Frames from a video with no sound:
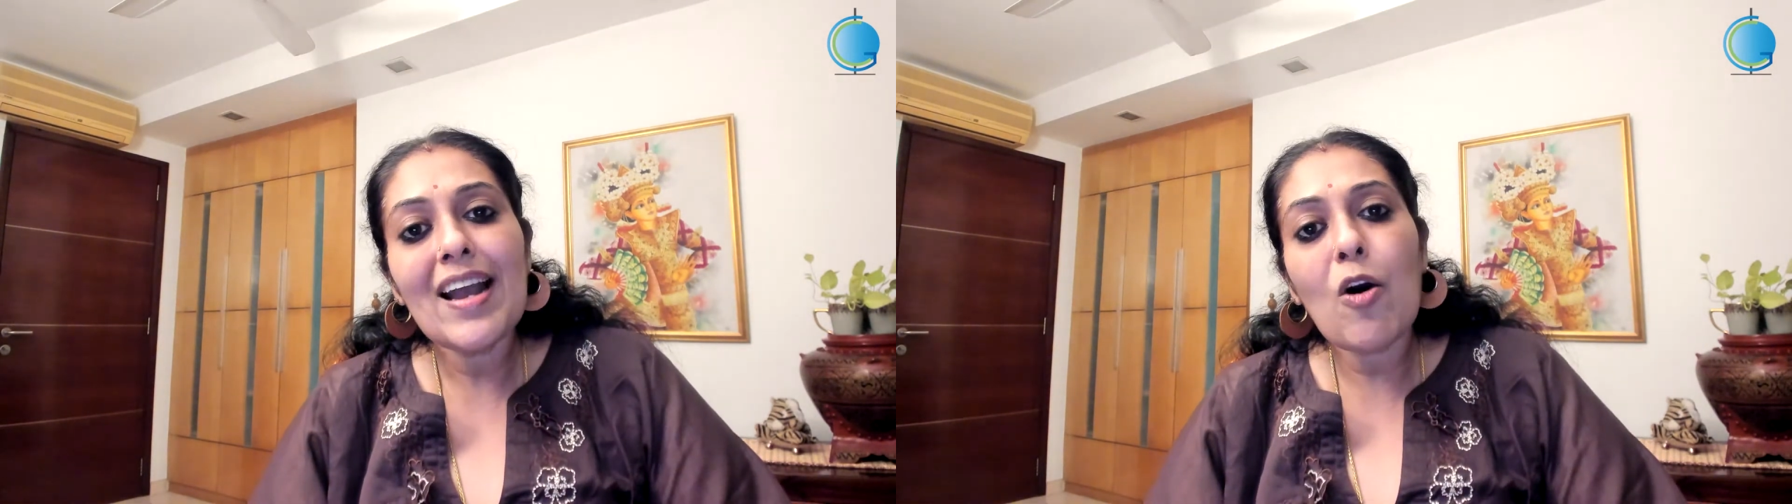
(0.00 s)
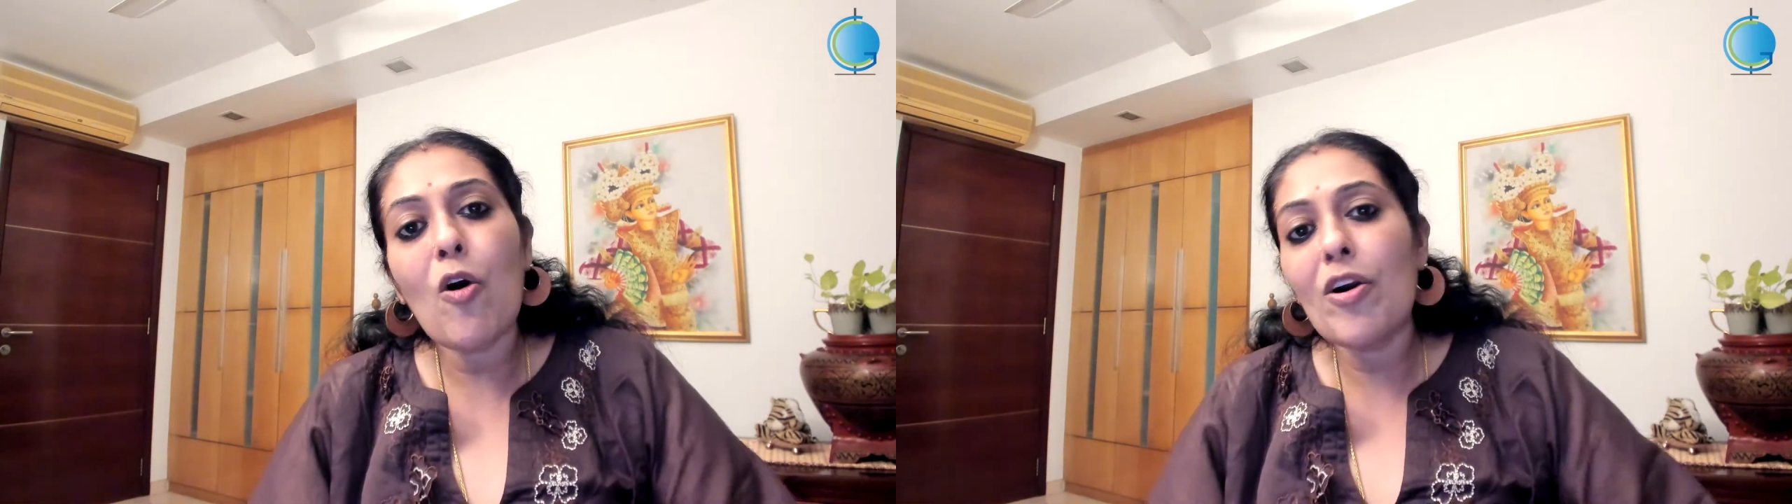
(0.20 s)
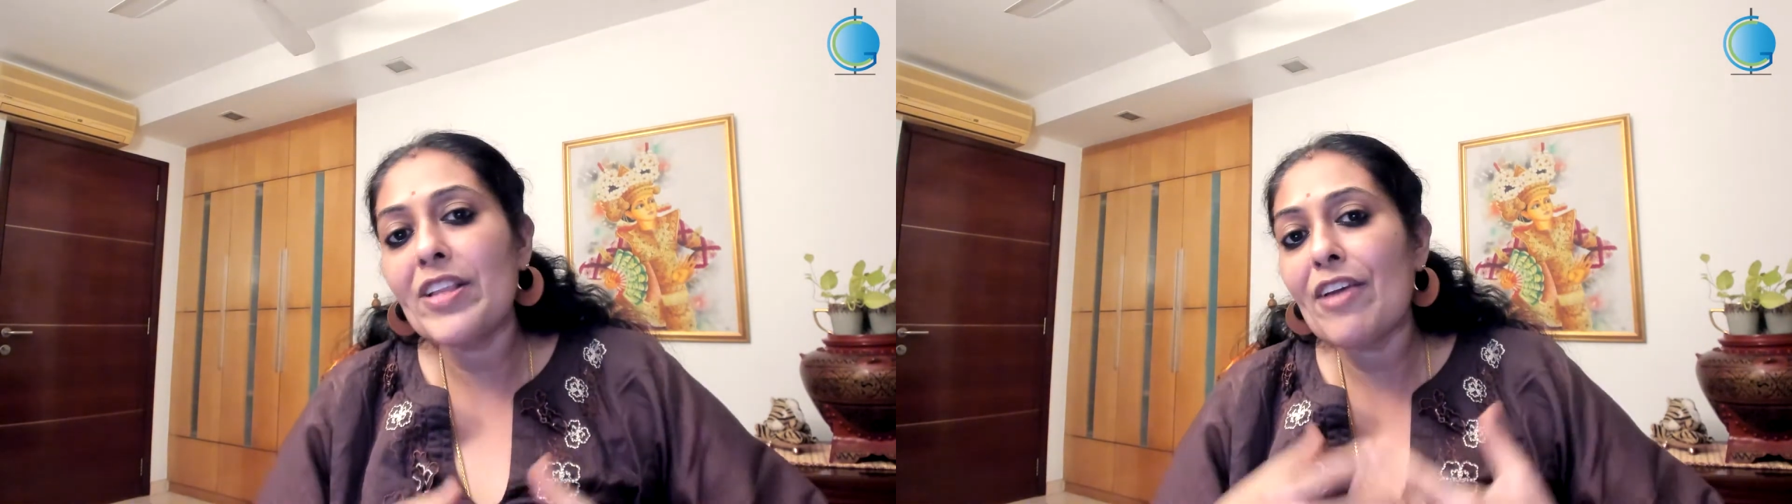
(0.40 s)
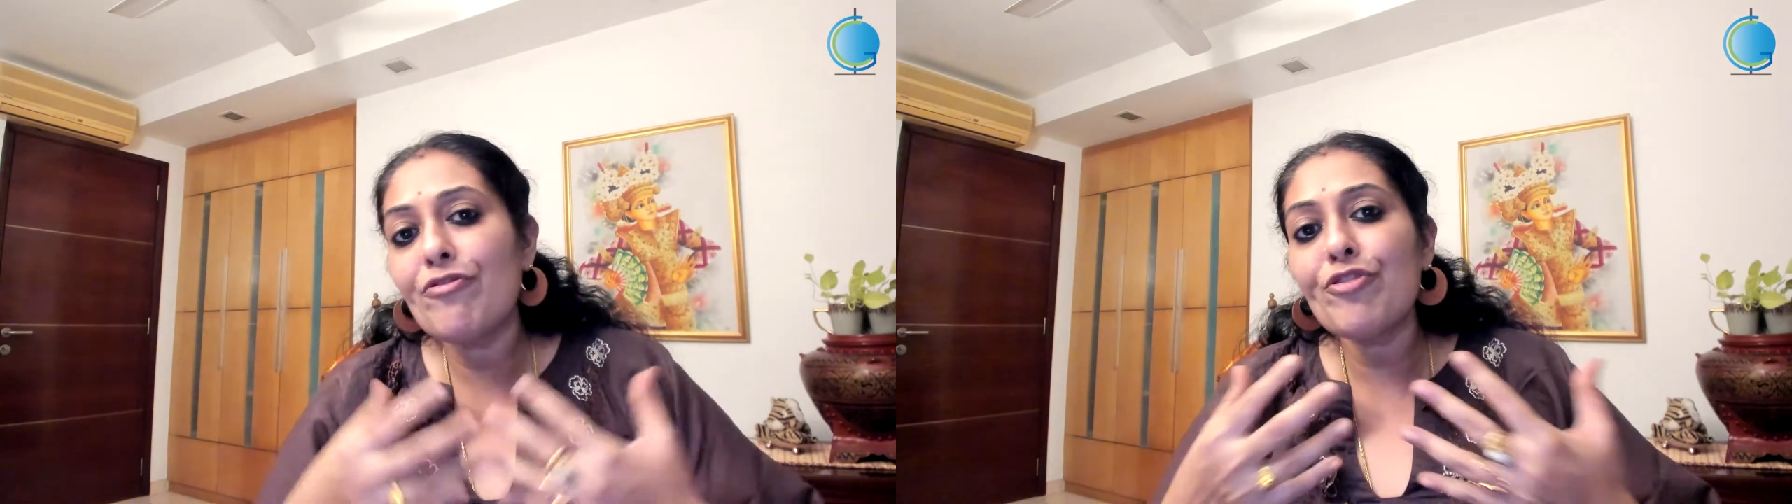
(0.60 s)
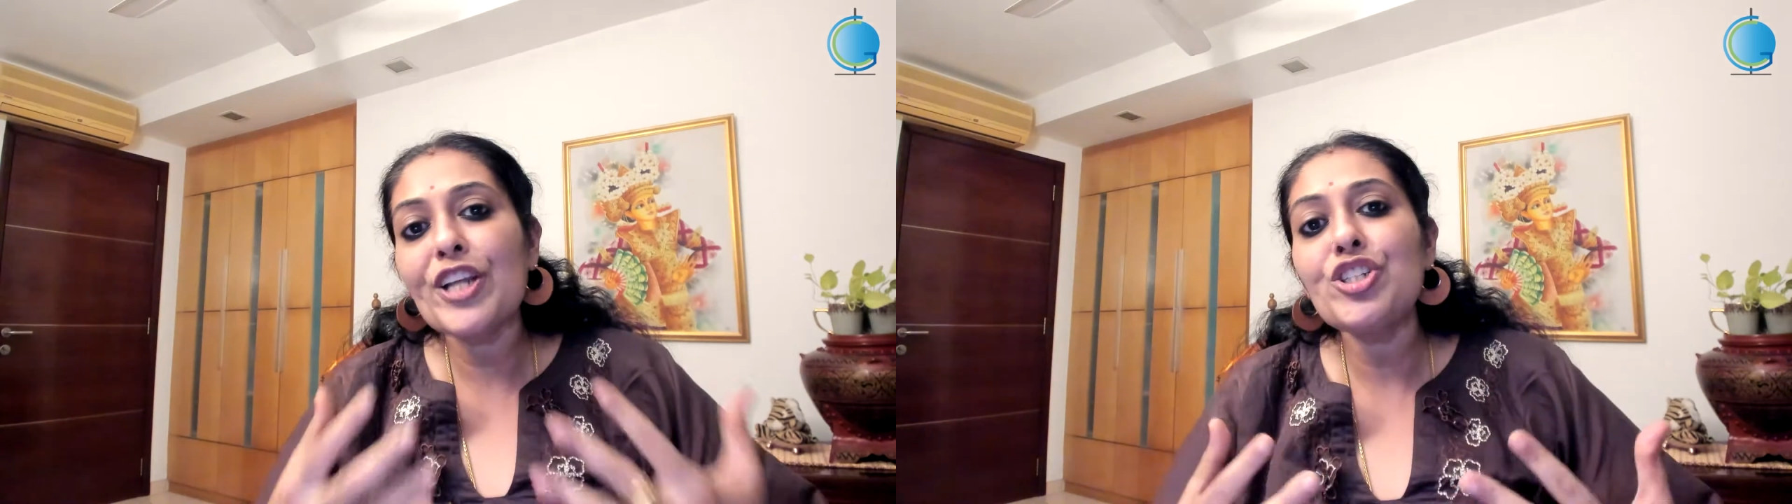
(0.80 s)
or they're
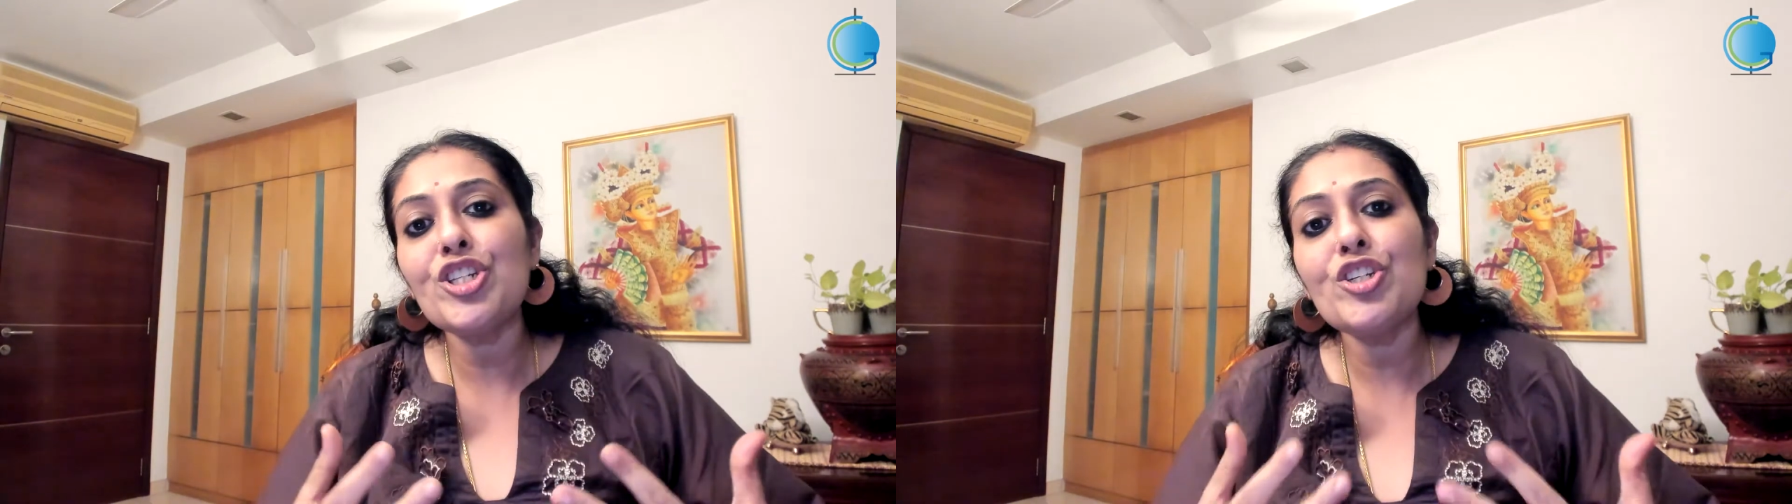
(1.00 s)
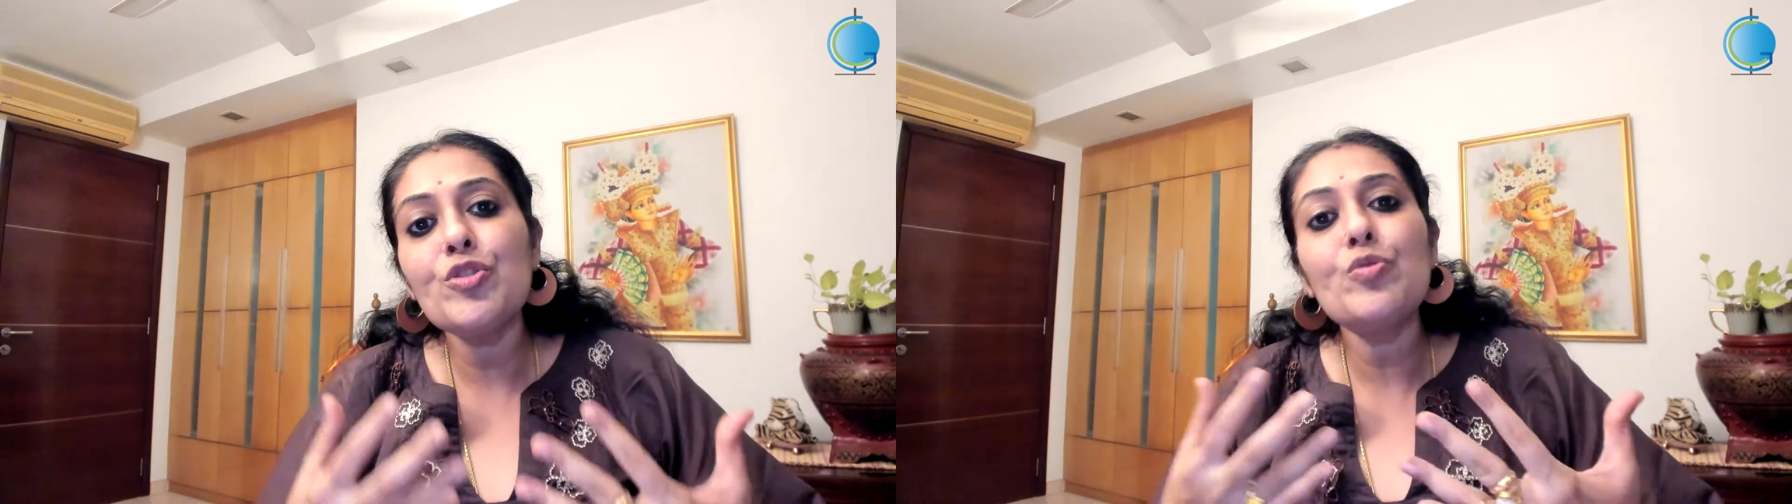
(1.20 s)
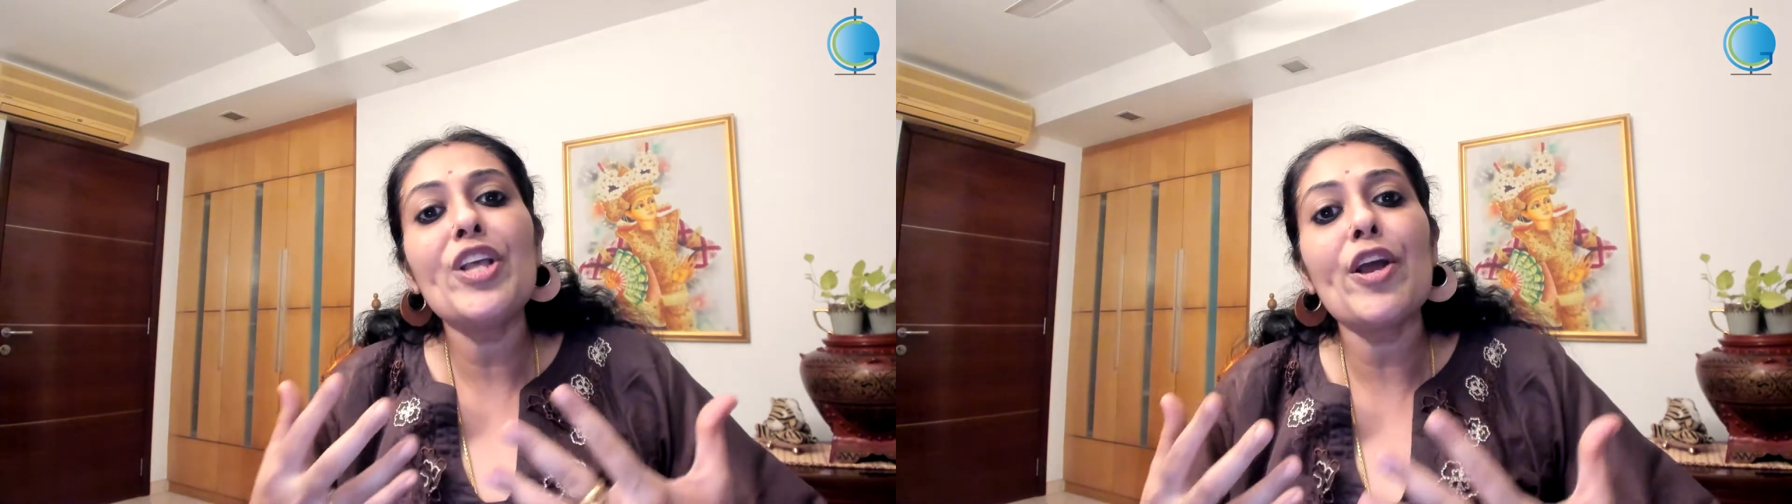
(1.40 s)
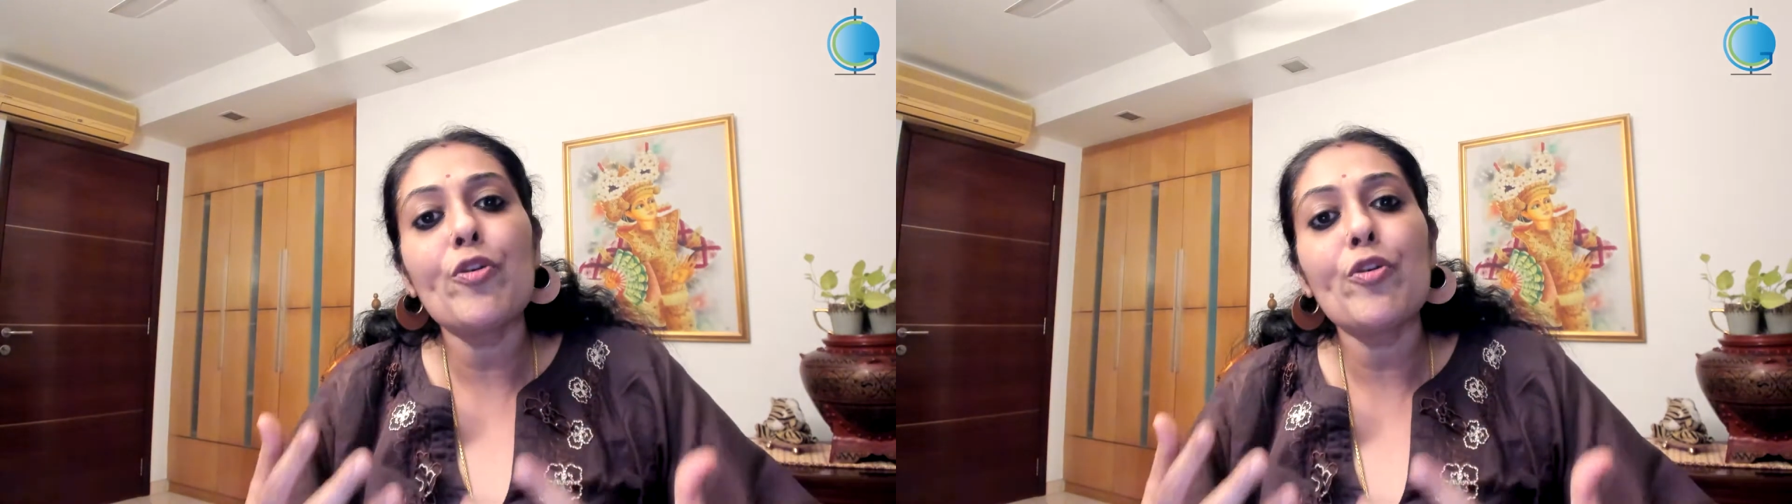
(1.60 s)
fresh into their